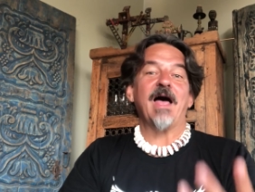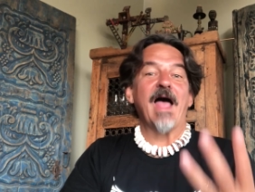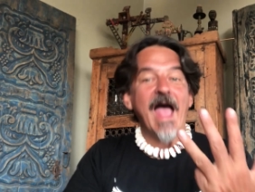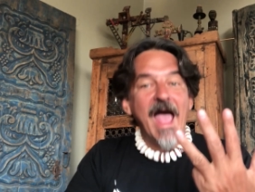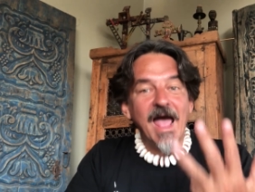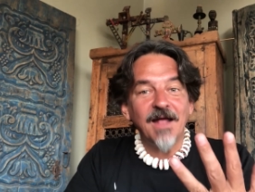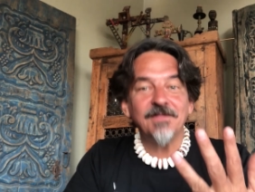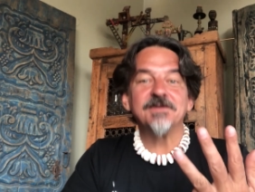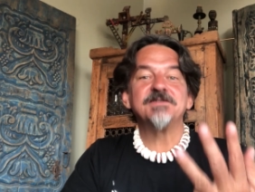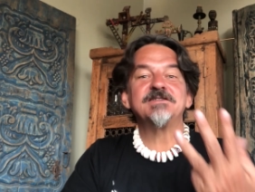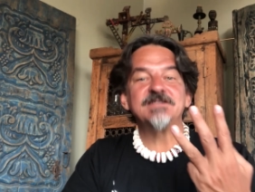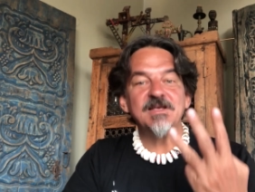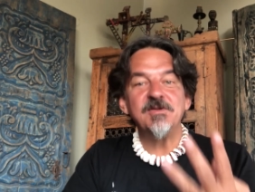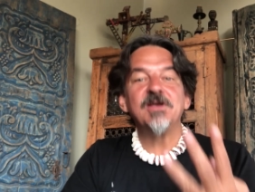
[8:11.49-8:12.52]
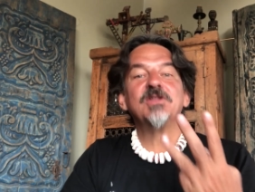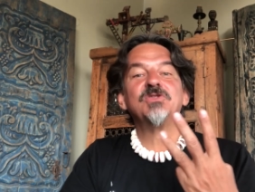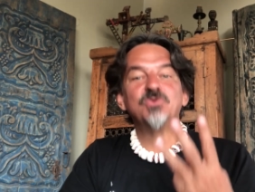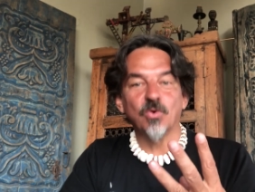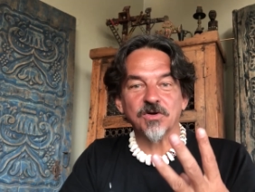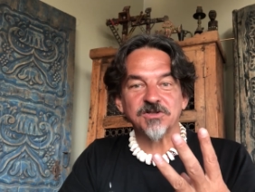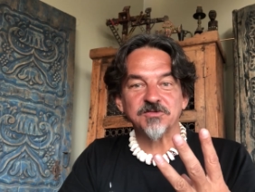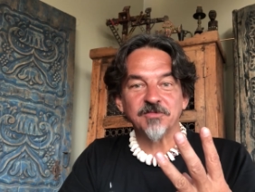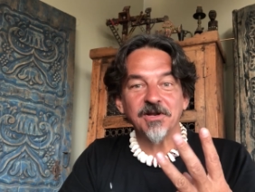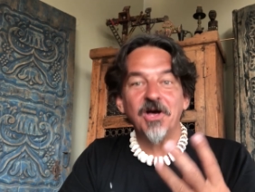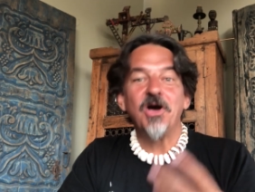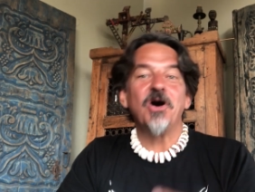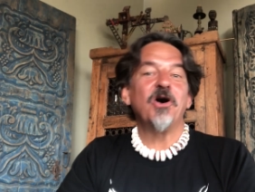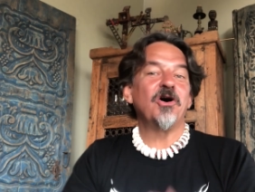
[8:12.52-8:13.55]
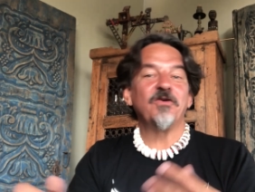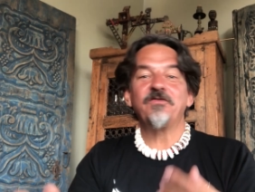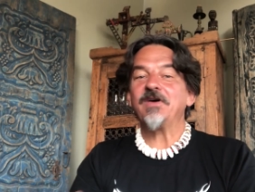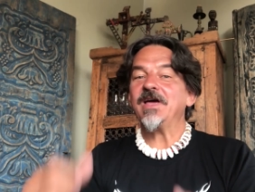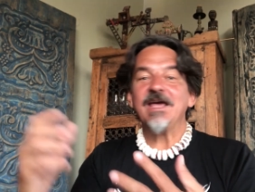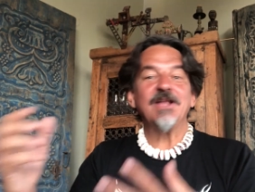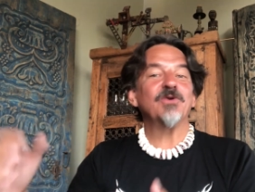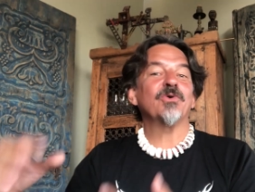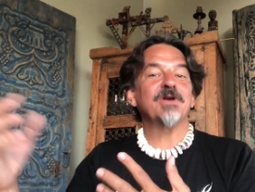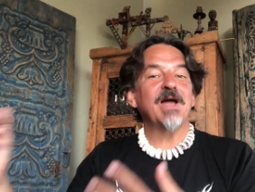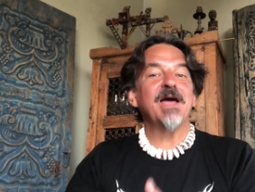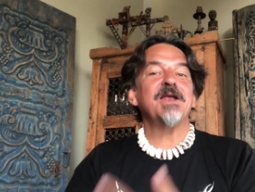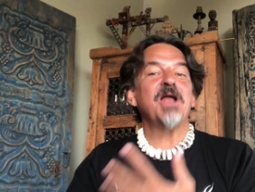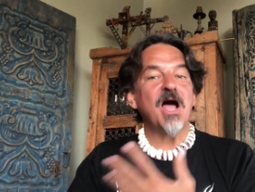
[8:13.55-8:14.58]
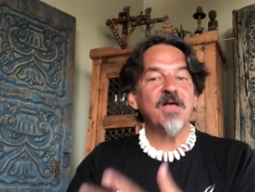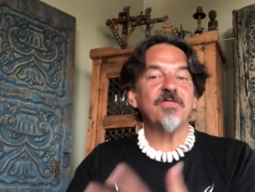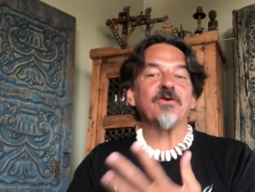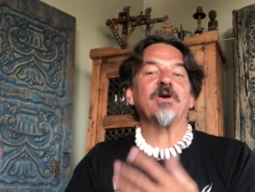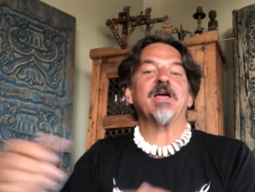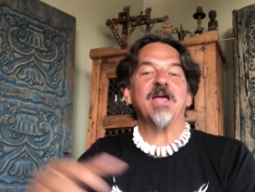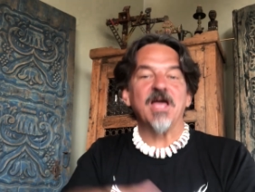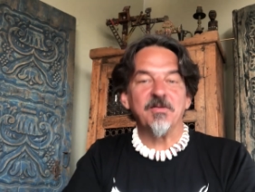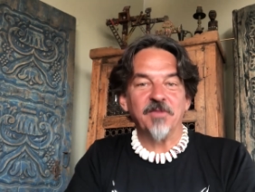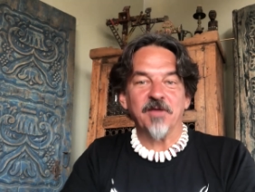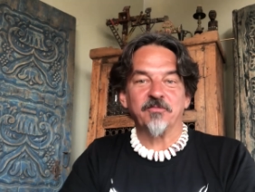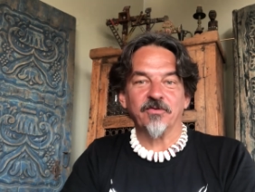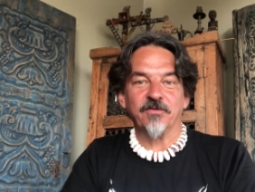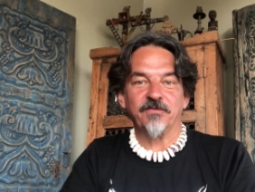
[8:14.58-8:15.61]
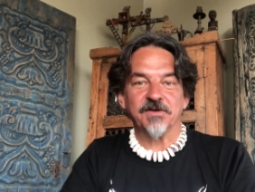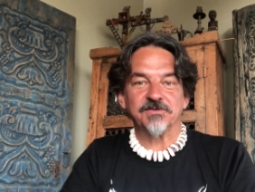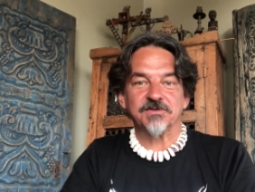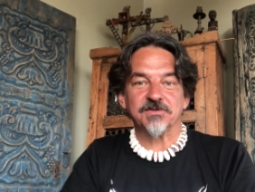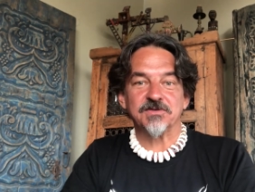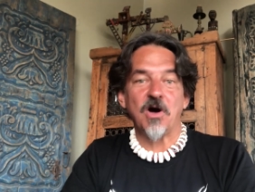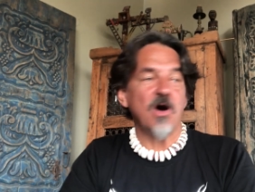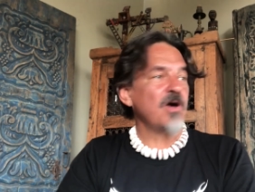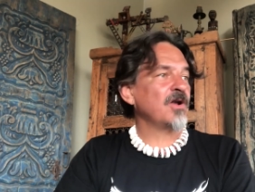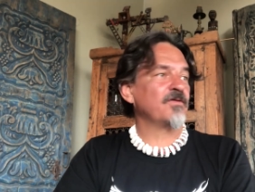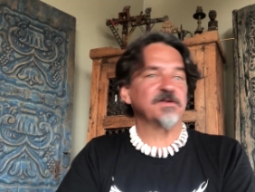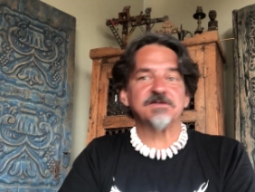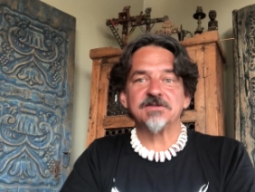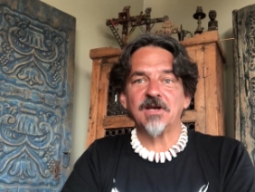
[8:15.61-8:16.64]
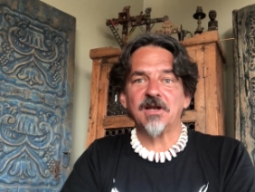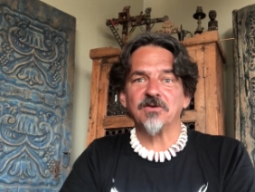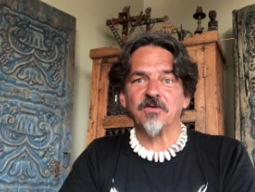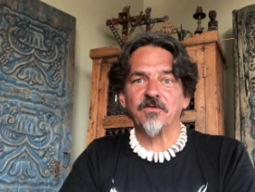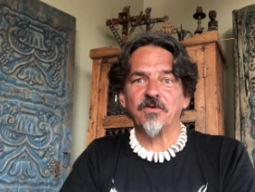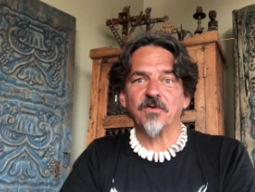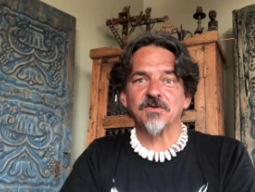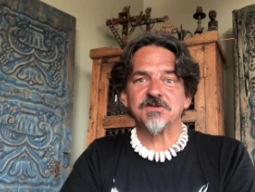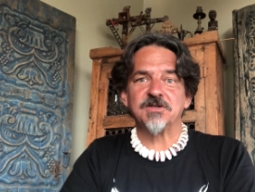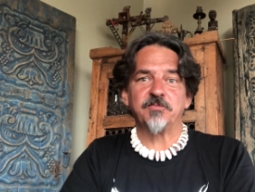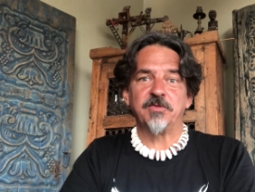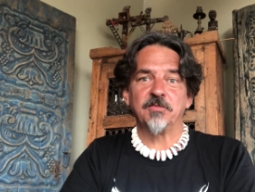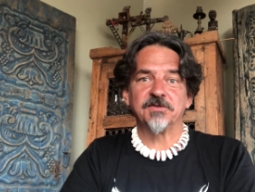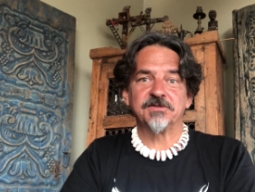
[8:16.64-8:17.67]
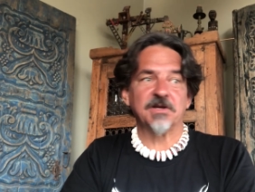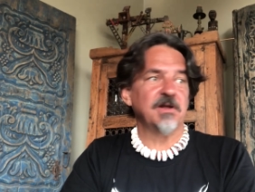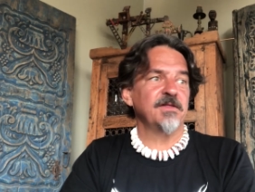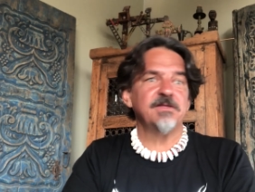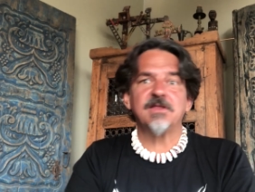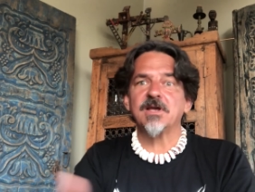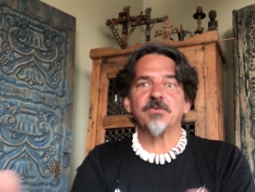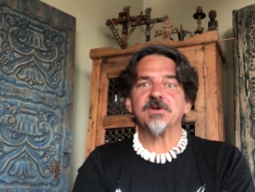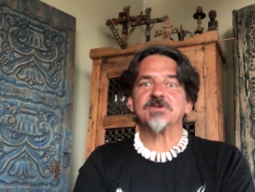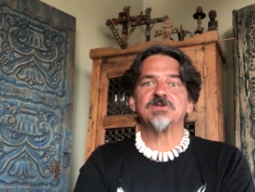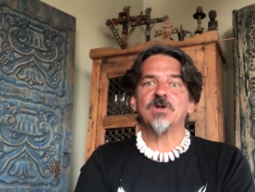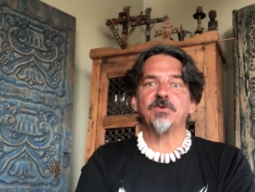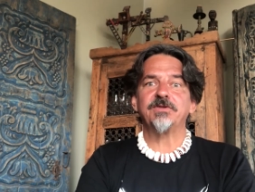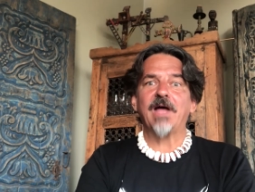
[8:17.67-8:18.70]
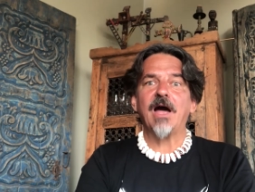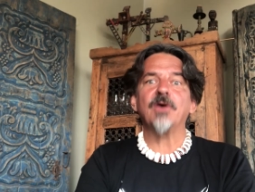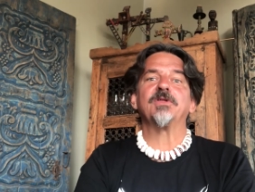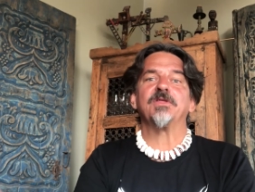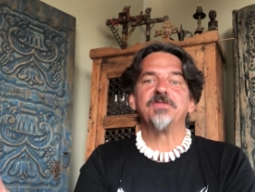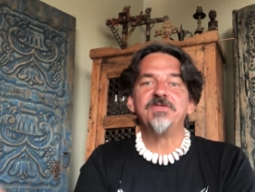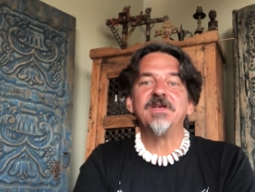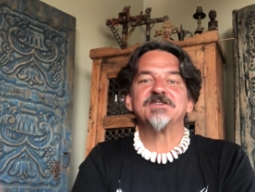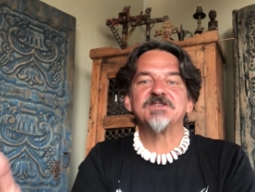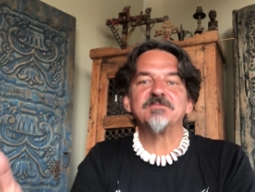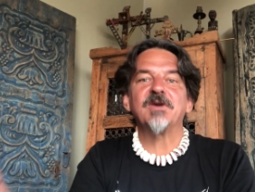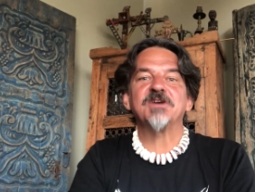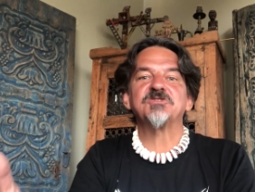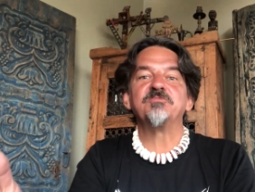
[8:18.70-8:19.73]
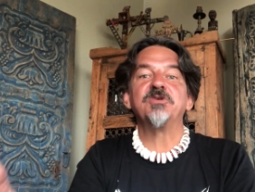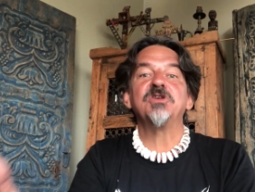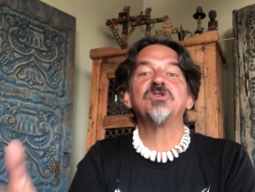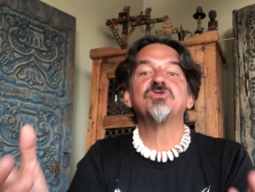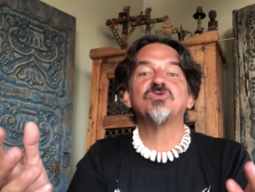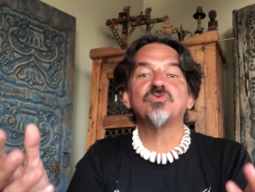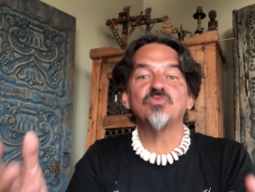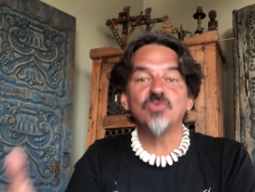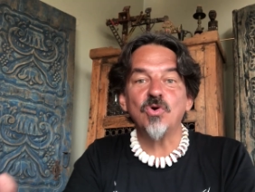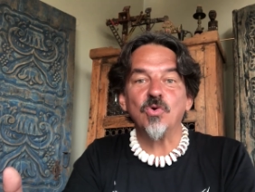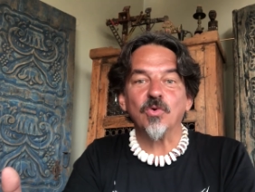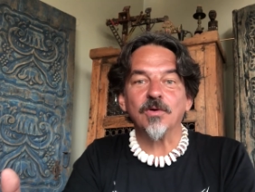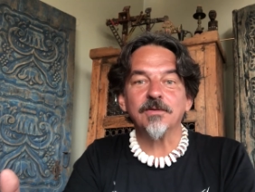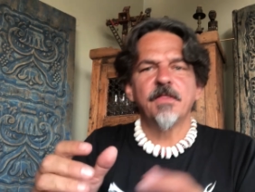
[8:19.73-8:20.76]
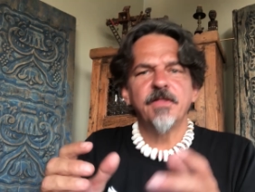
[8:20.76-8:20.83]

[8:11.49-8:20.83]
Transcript: and the seeming endorsement of 8 or 9 other eminent professors. All of a sudden, of course, the people said, there is no doubt, this must be true.